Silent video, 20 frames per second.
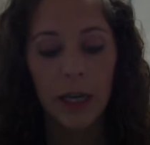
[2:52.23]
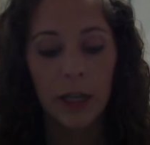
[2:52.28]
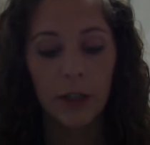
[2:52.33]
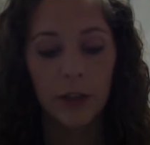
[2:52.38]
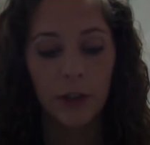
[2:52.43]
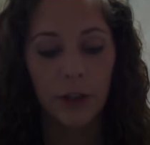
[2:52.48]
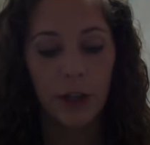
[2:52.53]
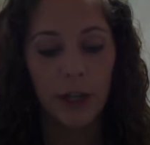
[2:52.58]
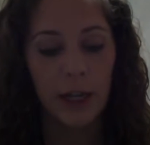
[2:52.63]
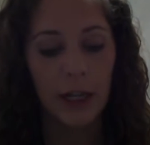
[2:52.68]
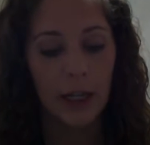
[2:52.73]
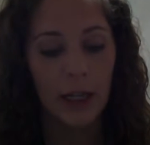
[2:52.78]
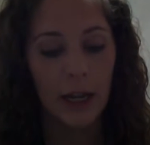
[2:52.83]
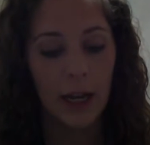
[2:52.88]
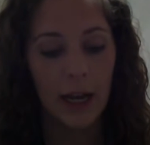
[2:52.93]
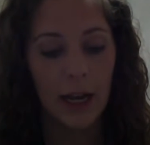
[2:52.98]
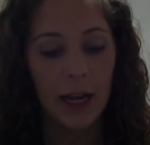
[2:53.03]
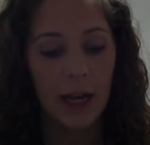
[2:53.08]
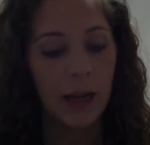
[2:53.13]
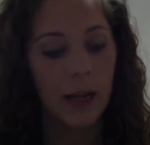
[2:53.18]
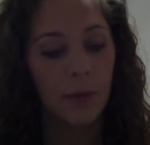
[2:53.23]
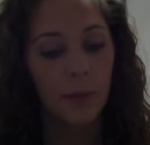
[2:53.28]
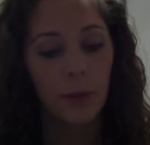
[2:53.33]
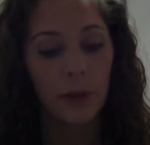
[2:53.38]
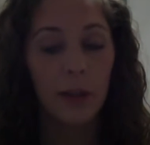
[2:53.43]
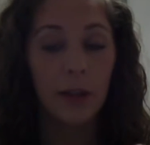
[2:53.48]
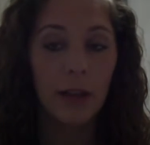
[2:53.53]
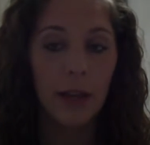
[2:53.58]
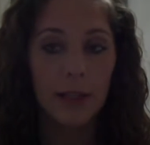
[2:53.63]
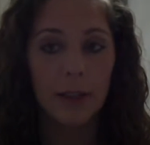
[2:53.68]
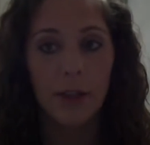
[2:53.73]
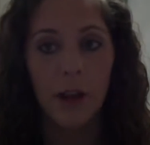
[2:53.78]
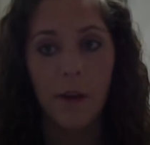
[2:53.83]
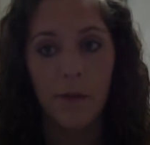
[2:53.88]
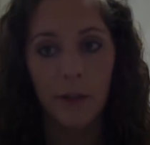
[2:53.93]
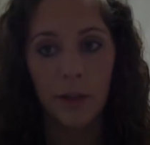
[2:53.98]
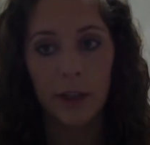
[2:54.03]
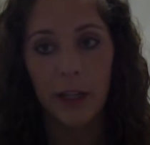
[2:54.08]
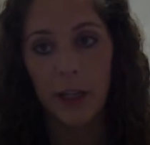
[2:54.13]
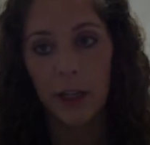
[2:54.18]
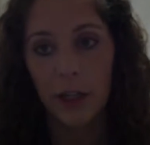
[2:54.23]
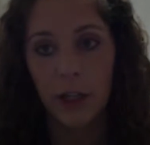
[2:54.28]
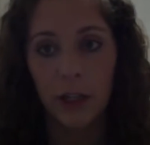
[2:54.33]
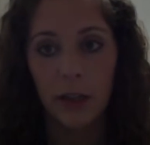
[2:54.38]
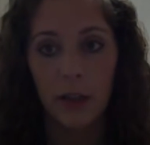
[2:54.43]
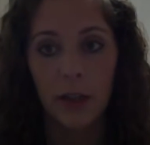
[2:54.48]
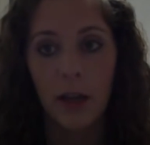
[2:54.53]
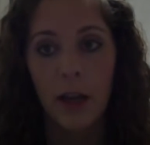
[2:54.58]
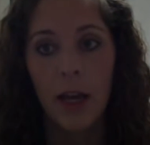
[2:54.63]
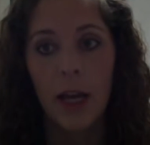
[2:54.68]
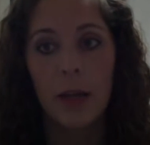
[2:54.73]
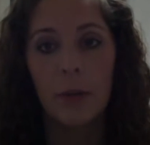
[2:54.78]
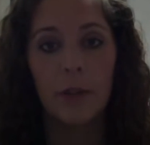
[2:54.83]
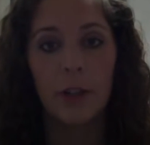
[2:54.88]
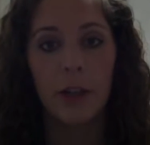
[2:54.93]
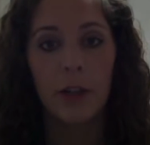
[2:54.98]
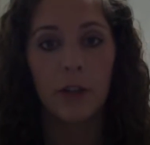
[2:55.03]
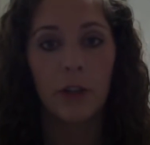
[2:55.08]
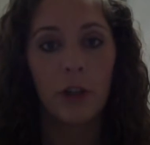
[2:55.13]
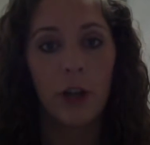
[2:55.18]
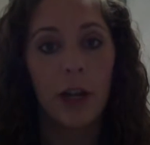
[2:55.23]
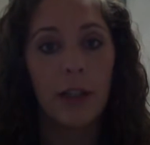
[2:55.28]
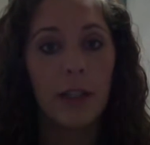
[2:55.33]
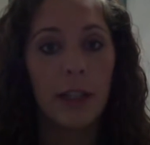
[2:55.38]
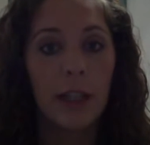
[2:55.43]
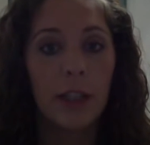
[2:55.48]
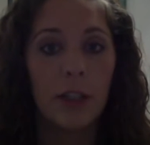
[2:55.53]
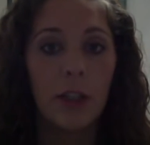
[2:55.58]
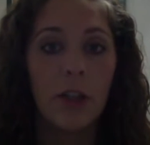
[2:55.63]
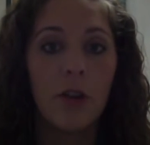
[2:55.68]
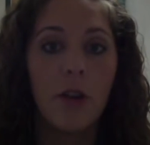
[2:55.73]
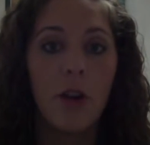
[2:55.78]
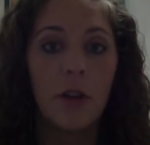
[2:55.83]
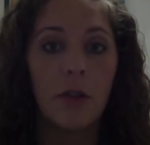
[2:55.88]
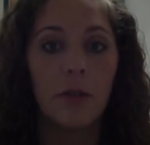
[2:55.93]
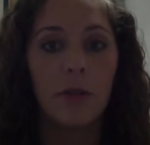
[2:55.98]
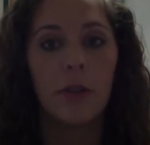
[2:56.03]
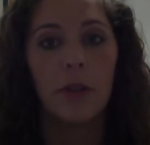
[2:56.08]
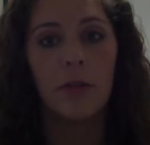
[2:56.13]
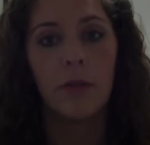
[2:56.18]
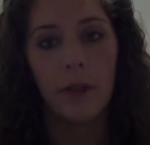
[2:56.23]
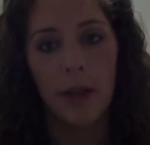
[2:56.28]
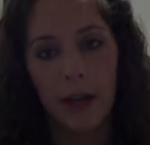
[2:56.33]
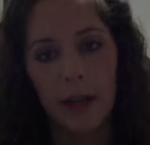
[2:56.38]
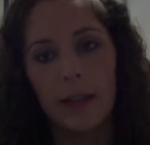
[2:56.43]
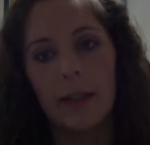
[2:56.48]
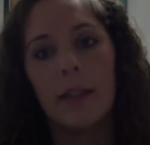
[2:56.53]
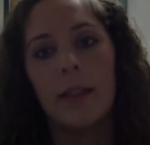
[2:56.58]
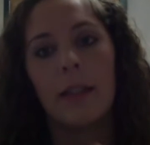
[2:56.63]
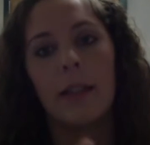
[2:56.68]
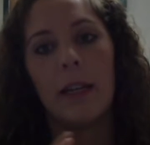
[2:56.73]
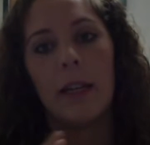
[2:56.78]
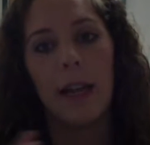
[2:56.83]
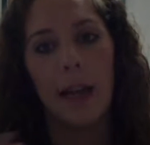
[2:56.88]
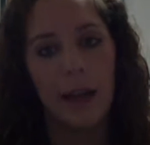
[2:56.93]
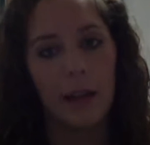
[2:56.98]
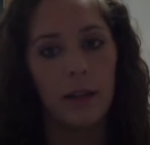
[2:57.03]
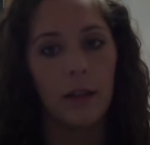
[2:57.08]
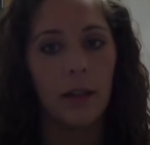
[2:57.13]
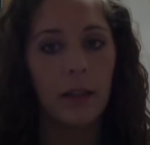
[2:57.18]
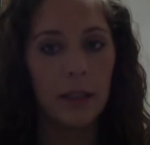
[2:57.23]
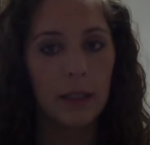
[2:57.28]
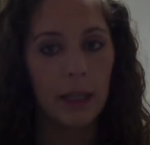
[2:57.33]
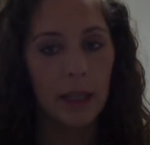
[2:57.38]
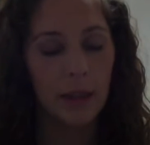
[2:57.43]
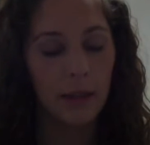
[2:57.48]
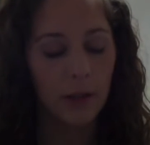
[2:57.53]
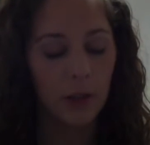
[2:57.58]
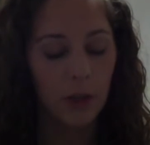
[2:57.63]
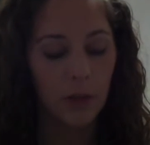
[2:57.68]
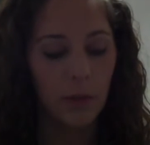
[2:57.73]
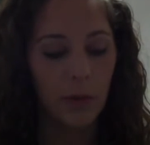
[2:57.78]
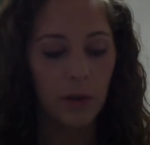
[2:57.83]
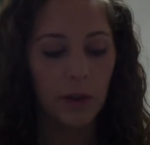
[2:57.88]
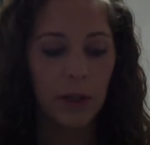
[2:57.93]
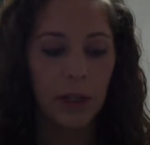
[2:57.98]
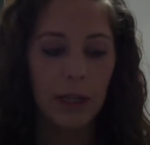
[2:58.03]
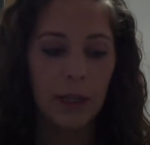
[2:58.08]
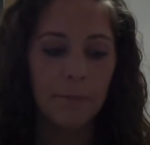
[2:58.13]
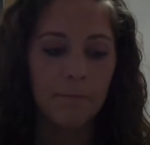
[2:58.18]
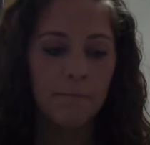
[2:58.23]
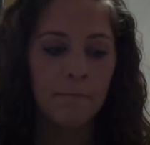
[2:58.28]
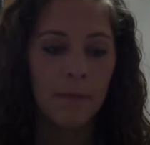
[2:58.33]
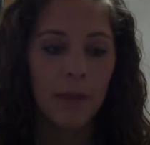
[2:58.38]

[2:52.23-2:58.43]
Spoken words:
during a pre-class conversation in which I was trying to get to know Student X and get a handle on his English ability.